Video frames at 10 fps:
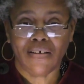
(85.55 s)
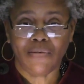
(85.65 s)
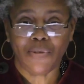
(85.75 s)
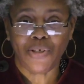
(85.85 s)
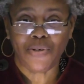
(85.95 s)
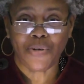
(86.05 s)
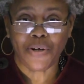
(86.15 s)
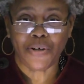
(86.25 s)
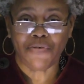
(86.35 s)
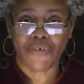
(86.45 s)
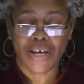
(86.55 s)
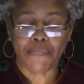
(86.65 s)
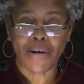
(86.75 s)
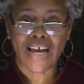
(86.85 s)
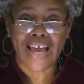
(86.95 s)
which you heard
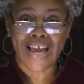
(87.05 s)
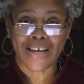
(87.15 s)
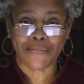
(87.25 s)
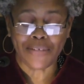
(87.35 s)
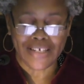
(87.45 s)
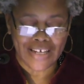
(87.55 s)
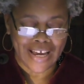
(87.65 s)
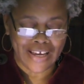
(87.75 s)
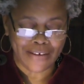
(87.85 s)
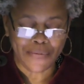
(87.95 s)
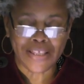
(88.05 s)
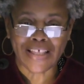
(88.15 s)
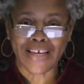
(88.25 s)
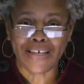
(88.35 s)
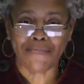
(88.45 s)
read by Adam today, and we
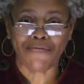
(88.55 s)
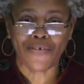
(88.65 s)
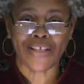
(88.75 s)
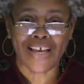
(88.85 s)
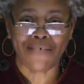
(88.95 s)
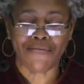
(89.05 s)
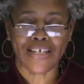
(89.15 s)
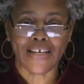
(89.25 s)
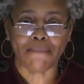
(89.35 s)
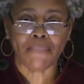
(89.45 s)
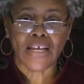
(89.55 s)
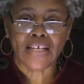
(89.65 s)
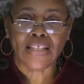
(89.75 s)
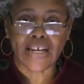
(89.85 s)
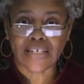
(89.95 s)
thank him for that reading.
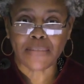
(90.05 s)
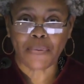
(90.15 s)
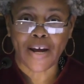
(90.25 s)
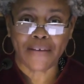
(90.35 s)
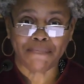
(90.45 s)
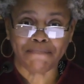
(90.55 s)
Let us pray.